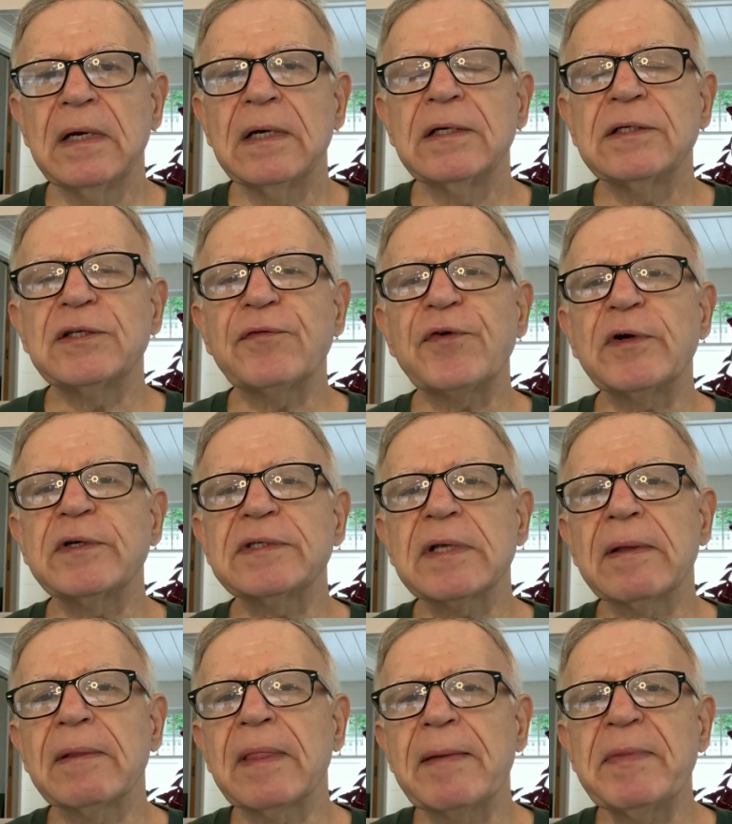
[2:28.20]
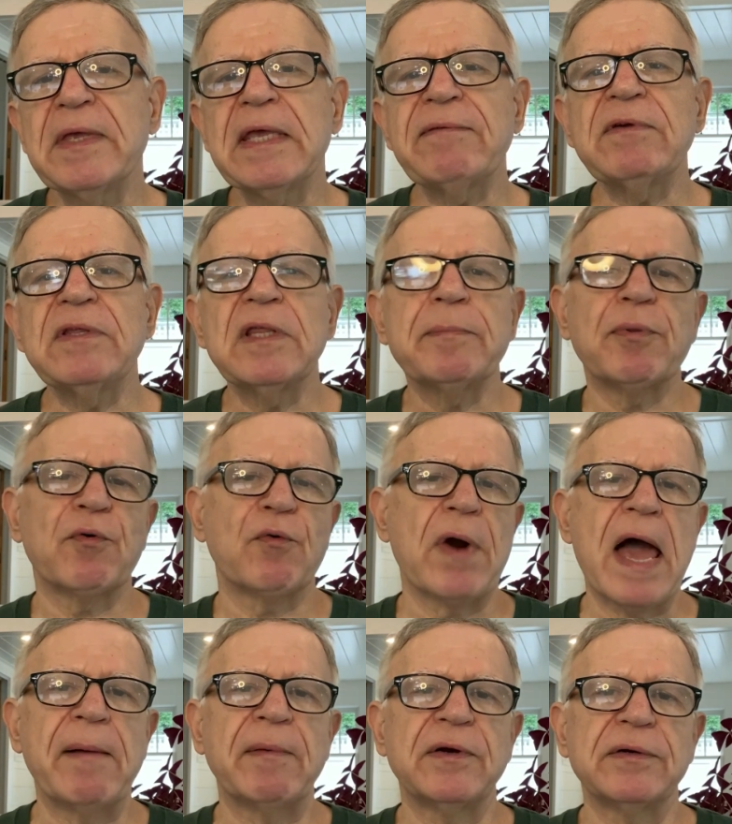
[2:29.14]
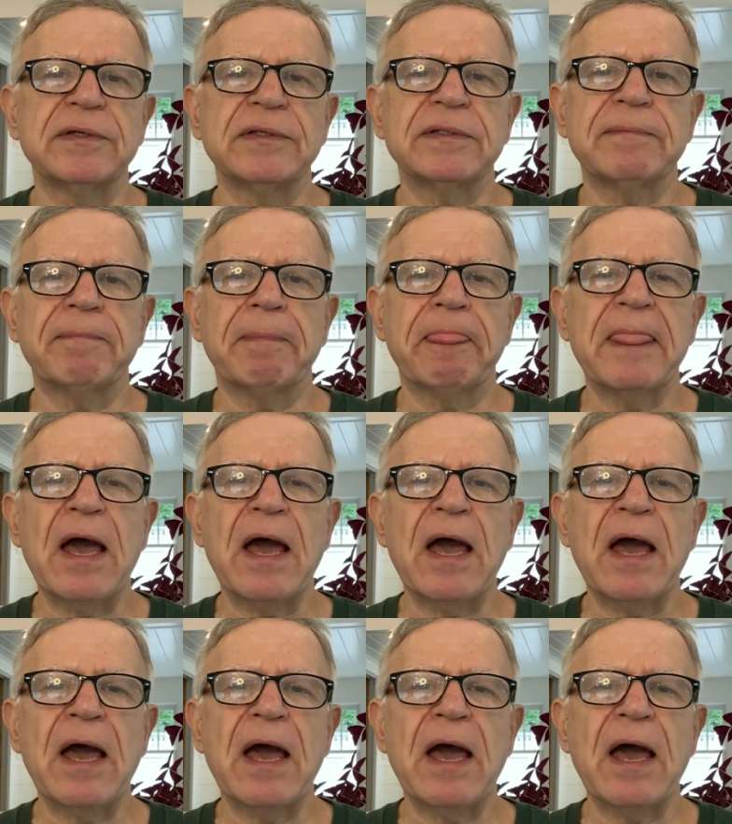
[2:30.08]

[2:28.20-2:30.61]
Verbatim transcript: So first, let me give you the parameters.